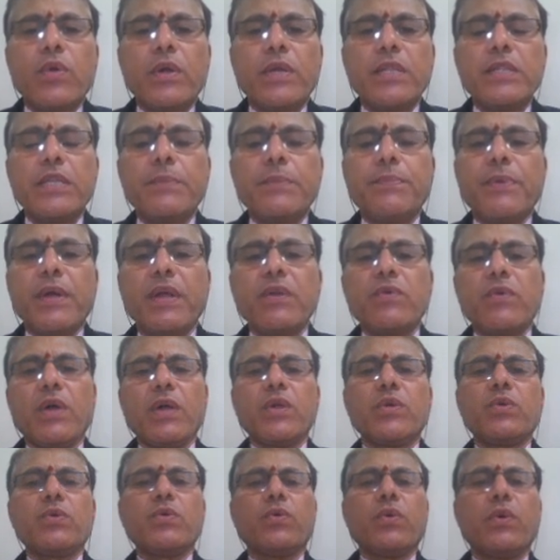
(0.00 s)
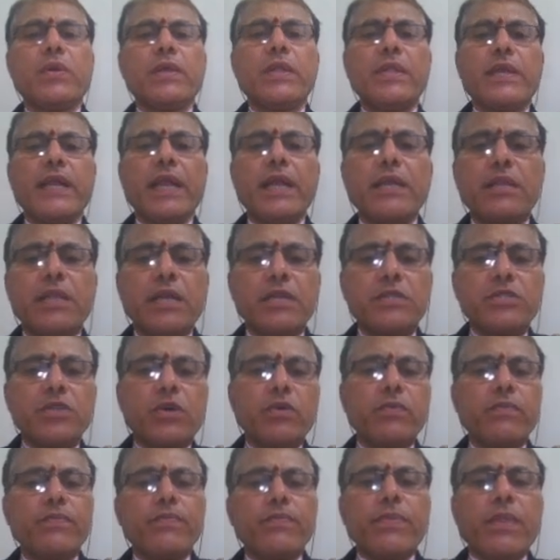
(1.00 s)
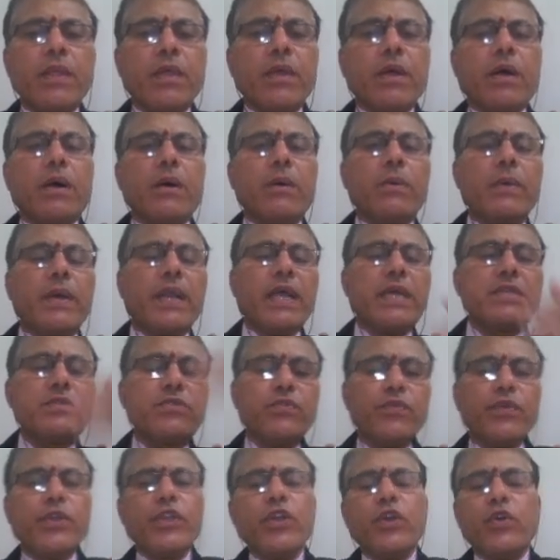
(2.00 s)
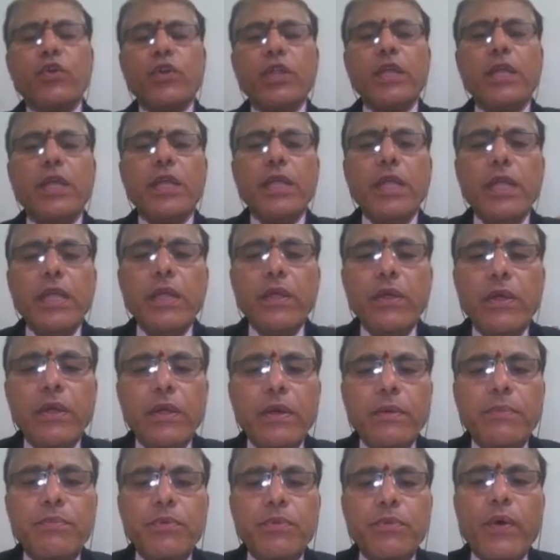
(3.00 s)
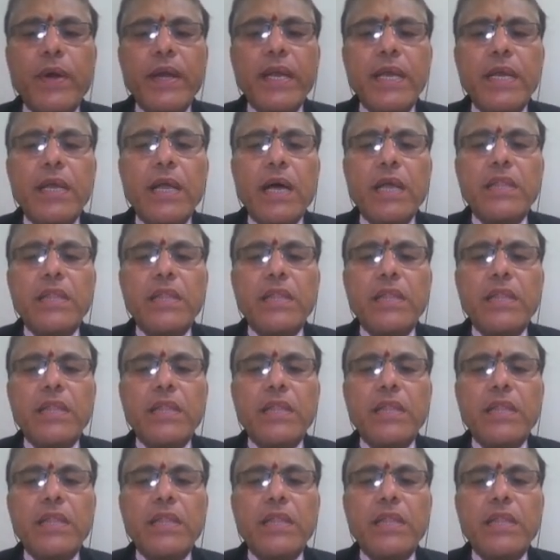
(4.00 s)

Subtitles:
23.12 only, right? That is how. Whereas we need to provide in